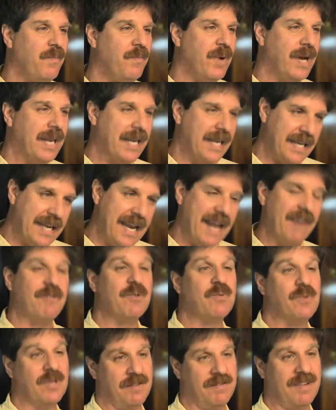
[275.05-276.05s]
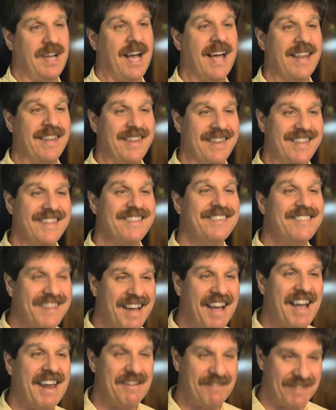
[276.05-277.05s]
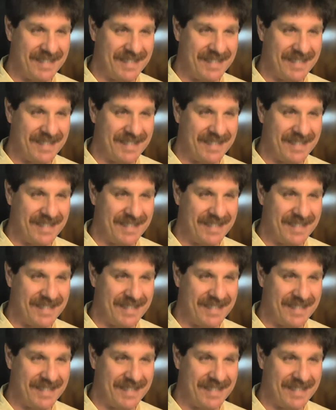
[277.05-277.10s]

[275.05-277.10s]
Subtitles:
but it never would have gotten this kind of